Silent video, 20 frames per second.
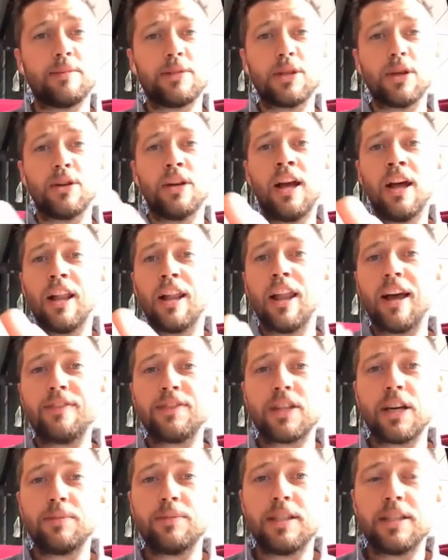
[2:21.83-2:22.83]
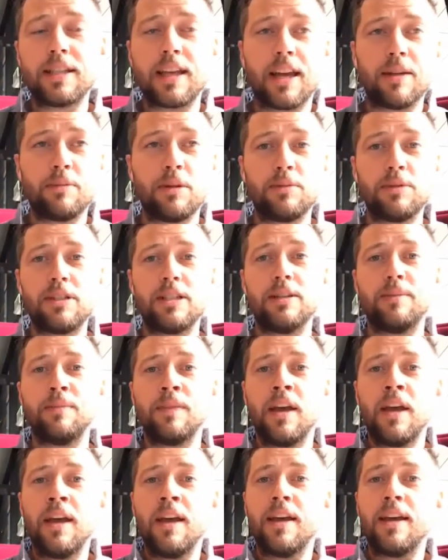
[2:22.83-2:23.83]
So lifetime discount and membership,
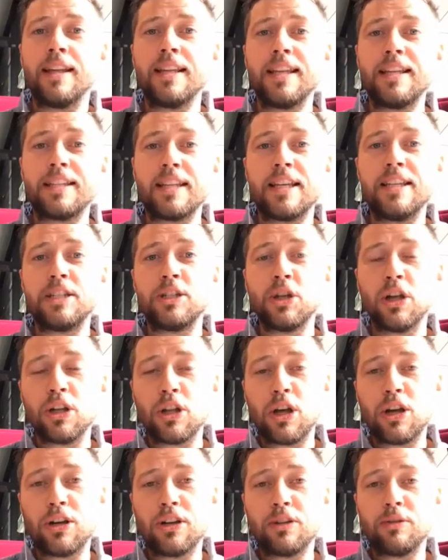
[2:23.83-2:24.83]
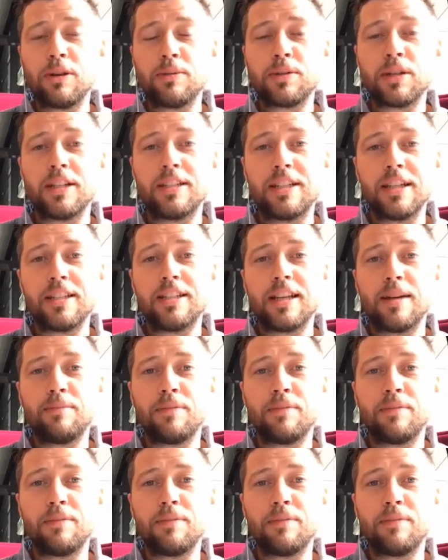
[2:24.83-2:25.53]
it is not loaded on the website just yet,